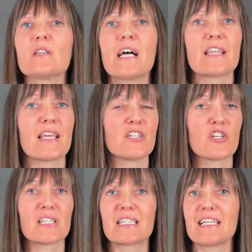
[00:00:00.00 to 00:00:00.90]
like they
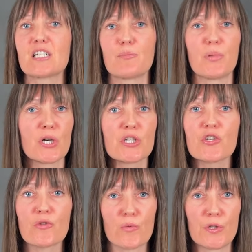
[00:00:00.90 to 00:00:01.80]
just need to push
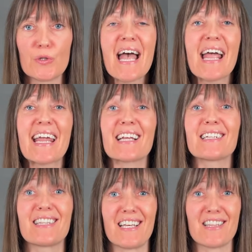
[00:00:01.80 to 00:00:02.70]
through and
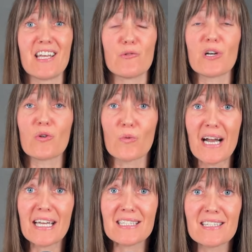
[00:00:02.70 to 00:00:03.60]
then they regret
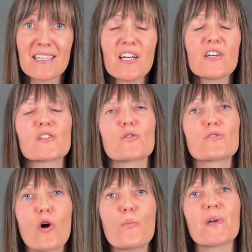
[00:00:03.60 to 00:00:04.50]
it. So
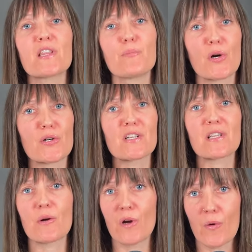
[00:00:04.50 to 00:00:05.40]
don't be the person
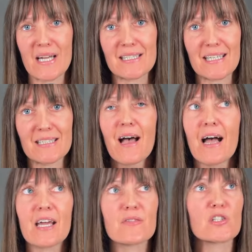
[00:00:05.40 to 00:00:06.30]
that regrets it. I
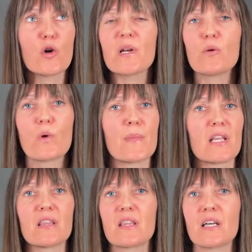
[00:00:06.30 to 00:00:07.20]
have so many
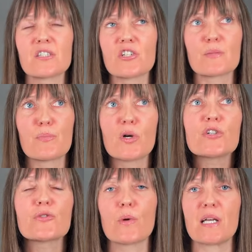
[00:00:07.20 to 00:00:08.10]
women that just push
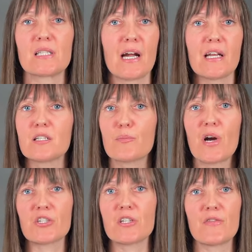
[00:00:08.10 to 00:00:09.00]
through anxiety and
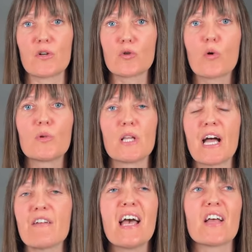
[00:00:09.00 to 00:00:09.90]
depression in their normal
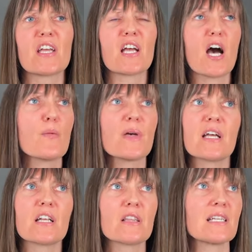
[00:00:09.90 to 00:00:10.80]
life and they come
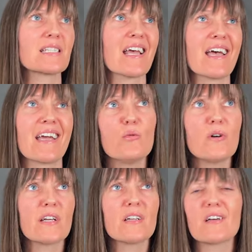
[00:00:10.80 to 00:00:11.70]
in and they say, well,
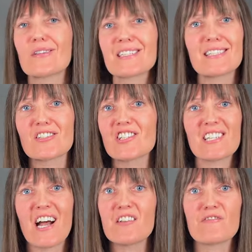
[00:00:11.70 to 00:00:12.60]
you know, this is just
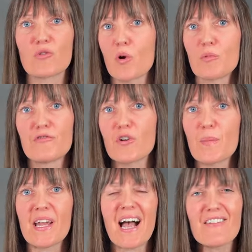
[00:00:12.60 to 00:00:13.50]
kind of normal for
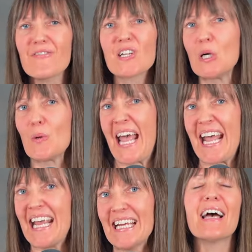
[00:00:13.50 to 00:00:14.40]
me. I feel
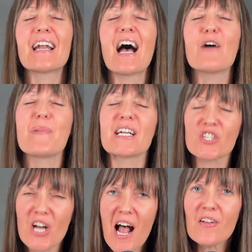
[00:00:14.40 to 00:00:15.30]
okay. And my
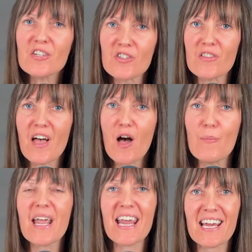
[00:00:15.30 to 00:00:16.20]
challenge to them
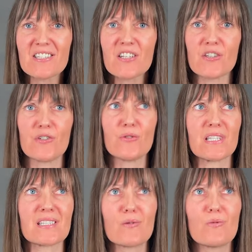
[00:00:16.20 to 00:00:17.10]
and to you
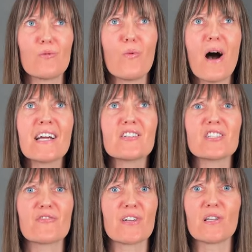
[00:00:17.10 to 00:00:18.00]
is why
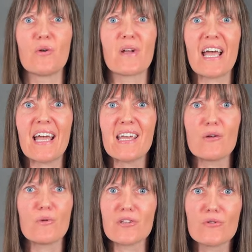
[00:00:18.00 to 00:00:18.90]
just feel okay
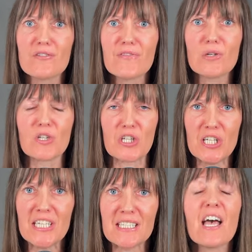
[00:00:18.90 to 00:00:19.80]
when you could feel
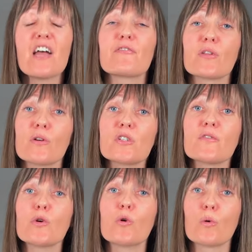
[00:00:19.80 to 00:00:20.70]
good? And for those of
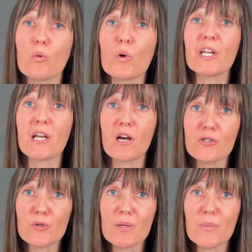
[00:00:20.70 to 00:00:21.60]
you who are working on
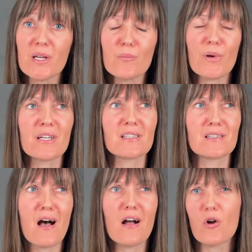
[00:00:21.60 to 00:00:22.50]
treatment, but it's
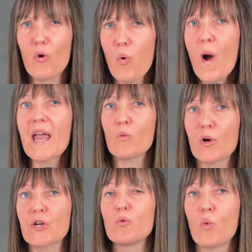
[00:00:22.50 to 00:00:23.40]
not quite where
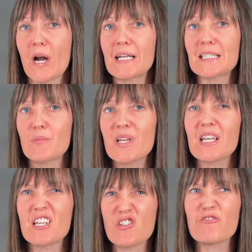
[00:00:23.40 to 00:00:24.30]
you want it to
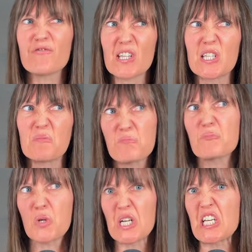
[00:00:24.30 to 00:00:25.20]
be, and you're feeling
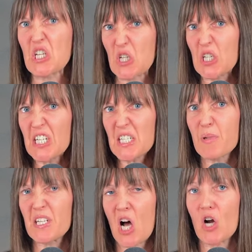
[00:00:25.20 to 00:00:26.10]
pretty good,
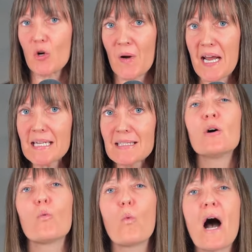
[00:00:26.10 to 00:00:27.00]
but not great,
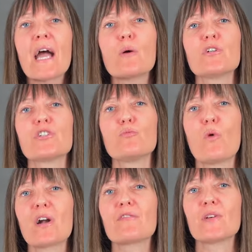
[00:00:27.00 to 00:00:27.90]
why would you
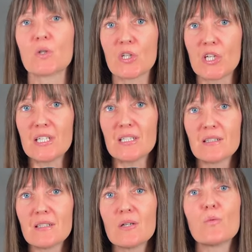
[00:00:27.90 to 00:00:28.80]
want to feel good
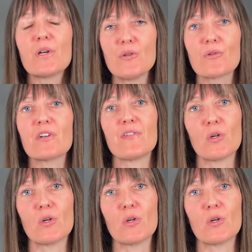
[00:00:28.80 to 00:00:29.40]
when you could feel